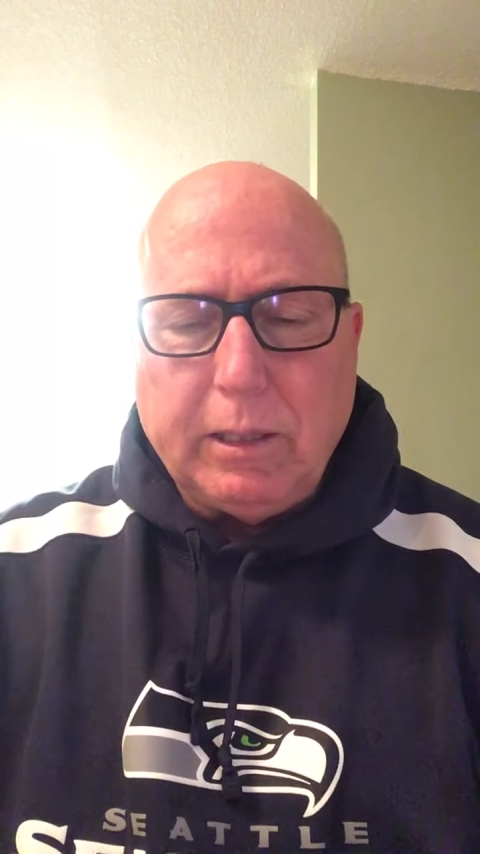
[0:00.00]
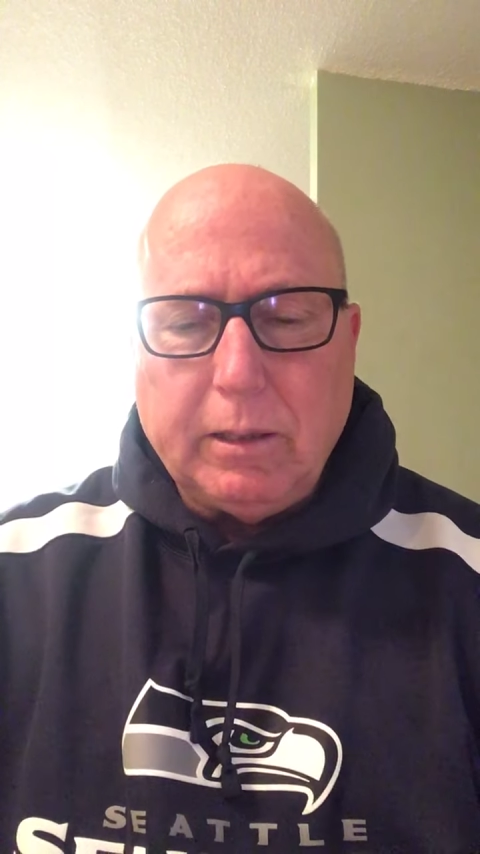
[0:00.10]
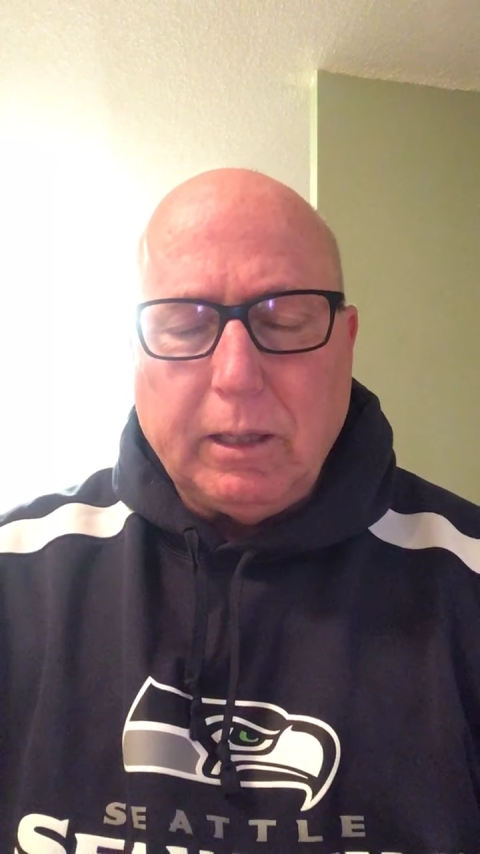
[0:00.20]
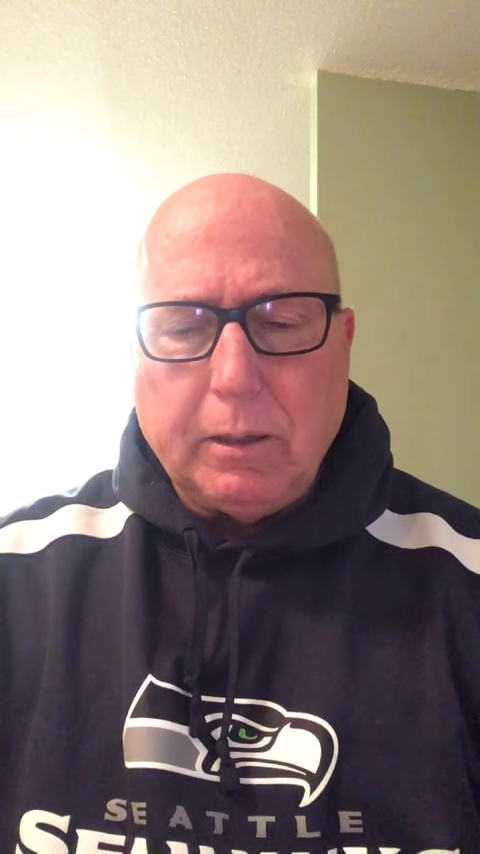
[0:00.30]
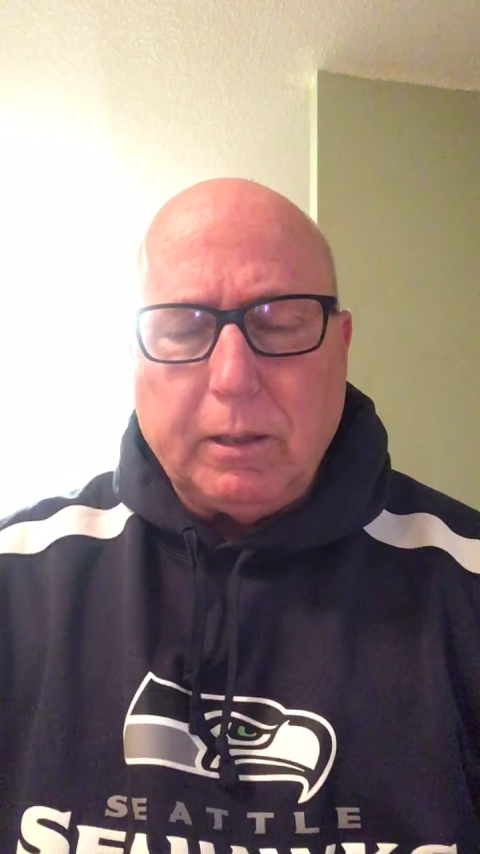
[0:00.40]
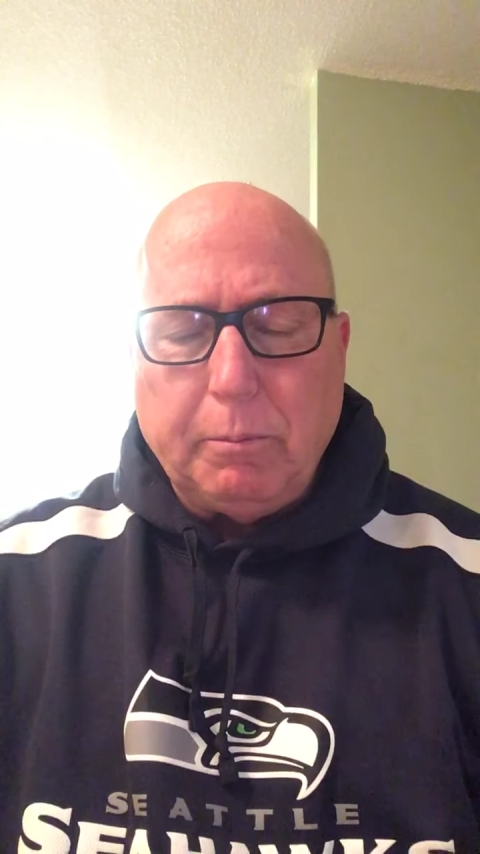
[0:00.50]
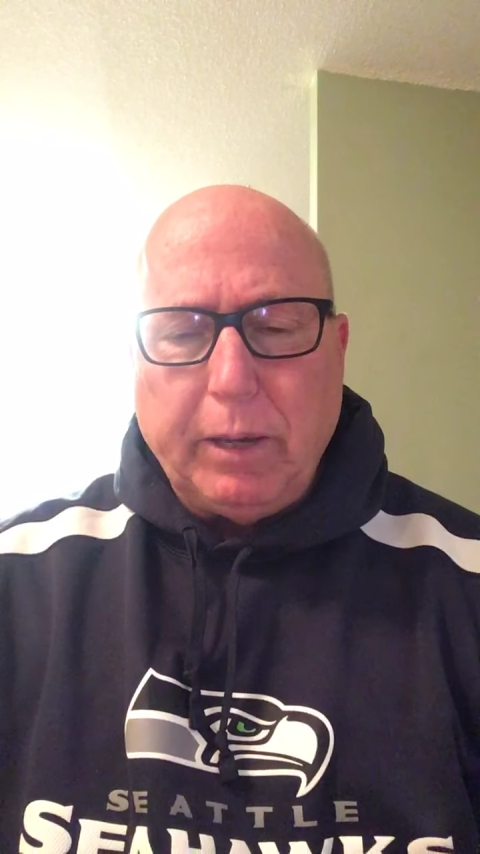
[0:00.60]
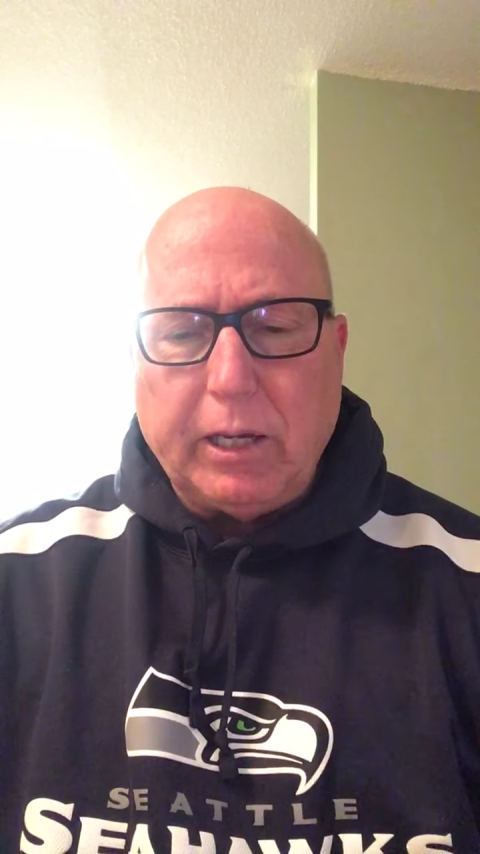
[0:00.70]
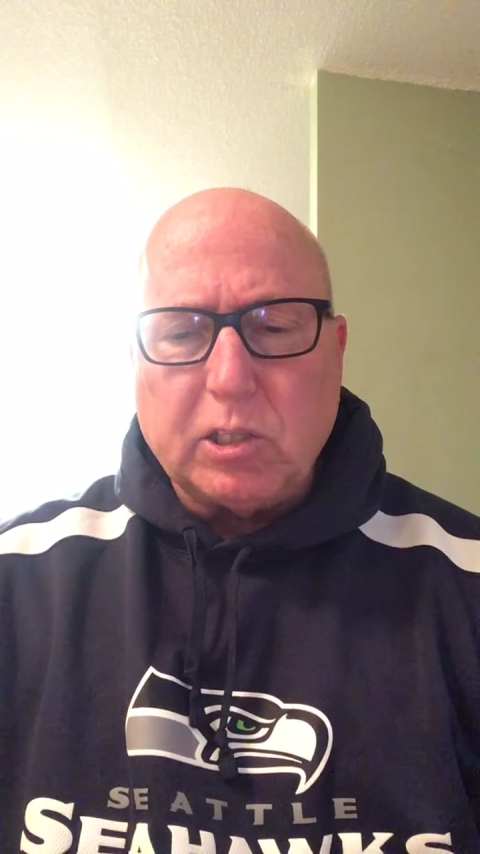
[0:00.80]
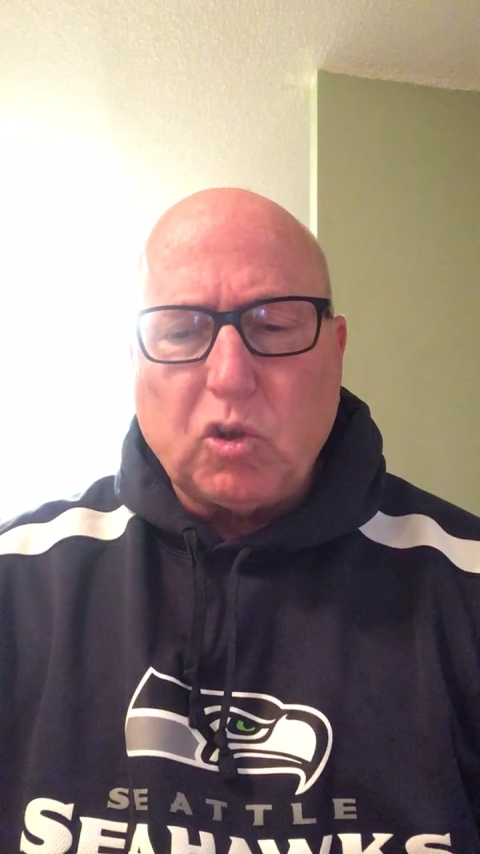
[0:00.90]
the
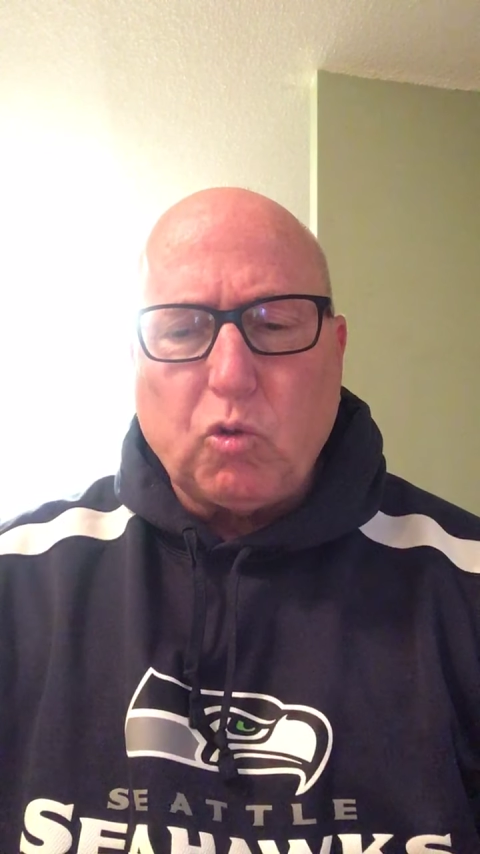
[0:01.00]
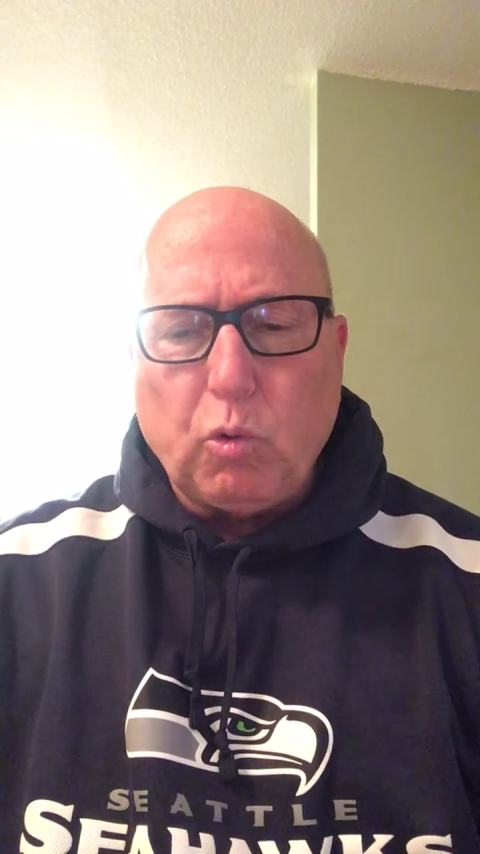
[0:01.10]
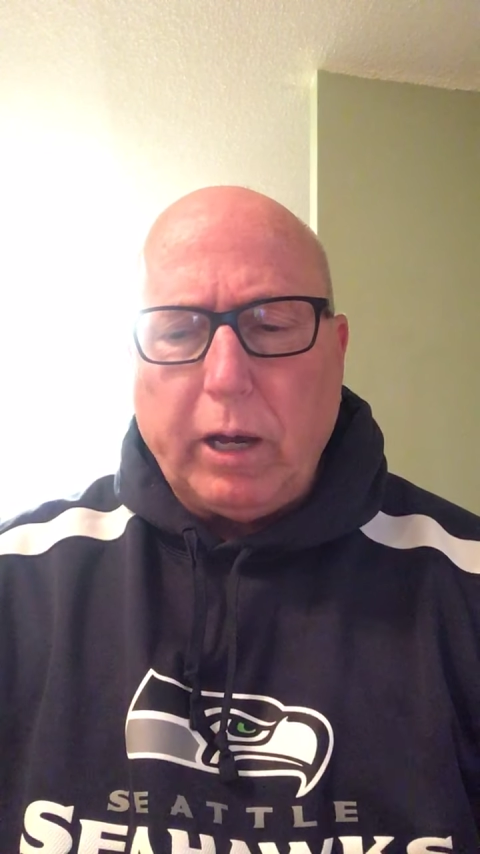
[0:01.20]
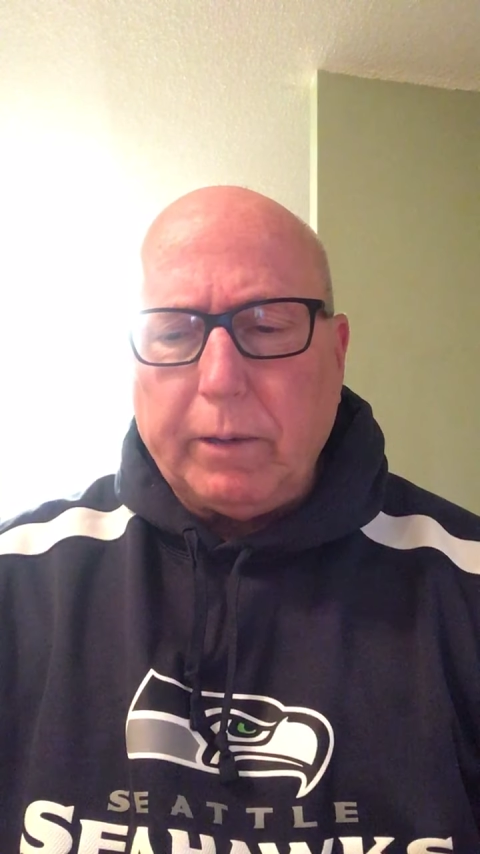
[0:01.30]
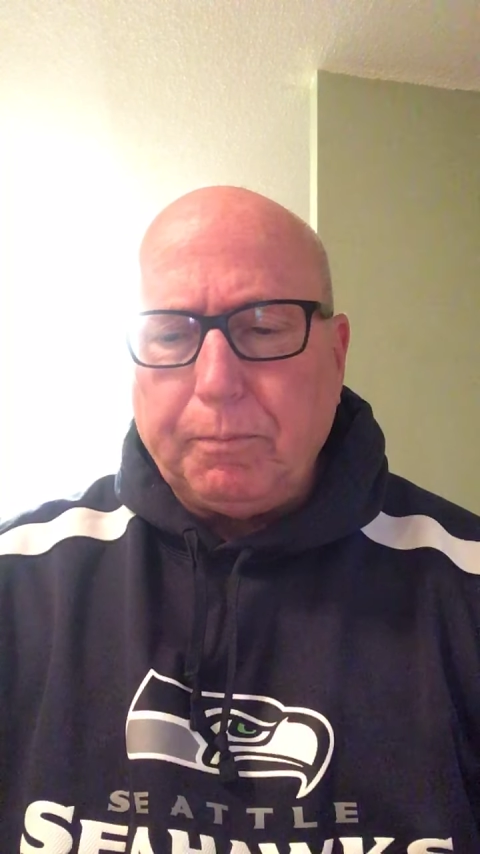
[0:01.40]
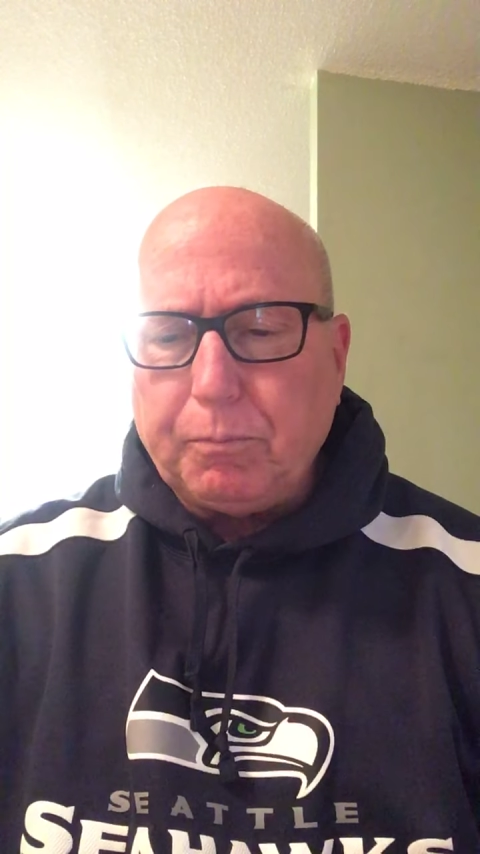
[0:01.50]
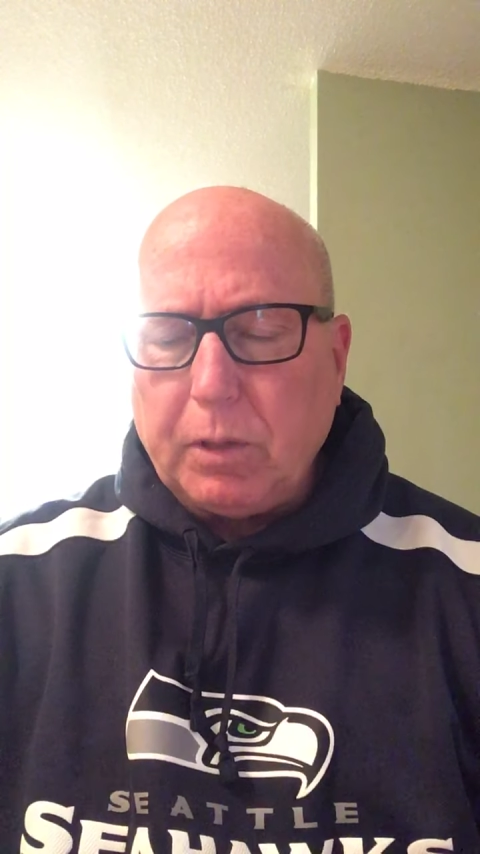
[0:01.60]
biggest threat